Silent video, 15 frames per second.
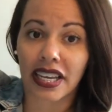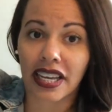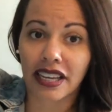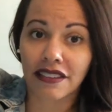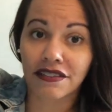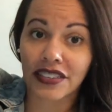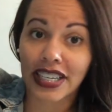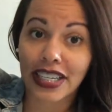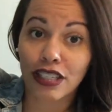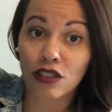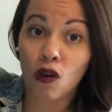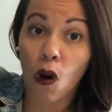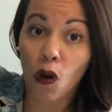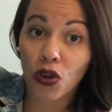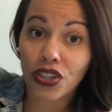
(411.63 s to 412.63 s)
If it's
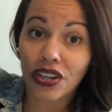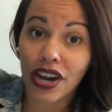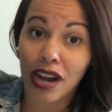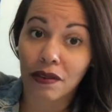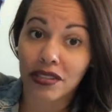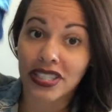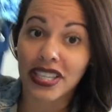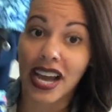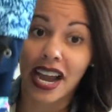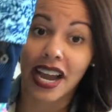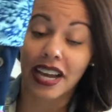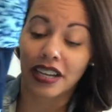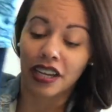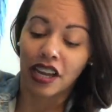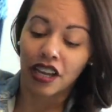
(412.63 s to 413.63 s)
colder
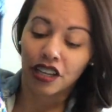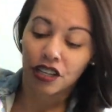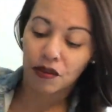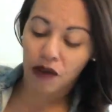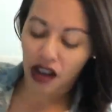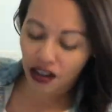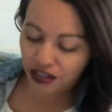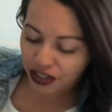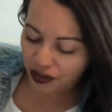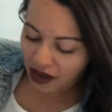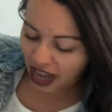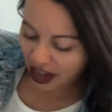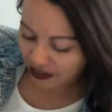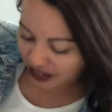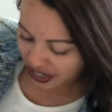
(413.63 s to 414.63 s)
outside, you also
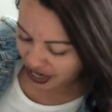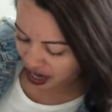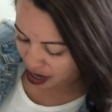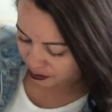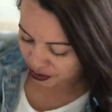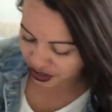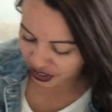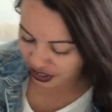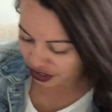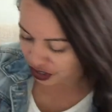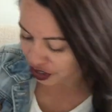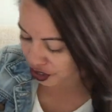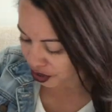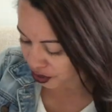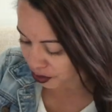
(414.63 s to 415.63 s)
have the option
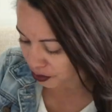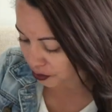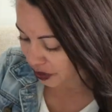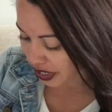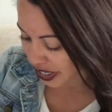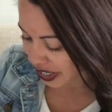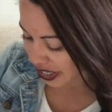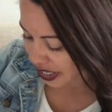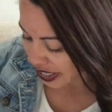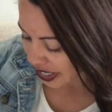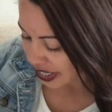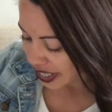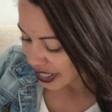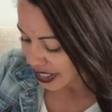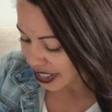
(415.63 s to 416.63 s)
to
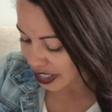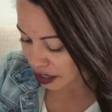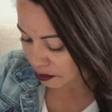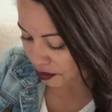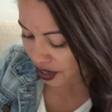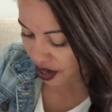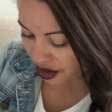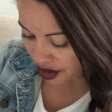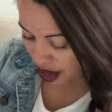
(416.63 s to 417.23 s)
zip it on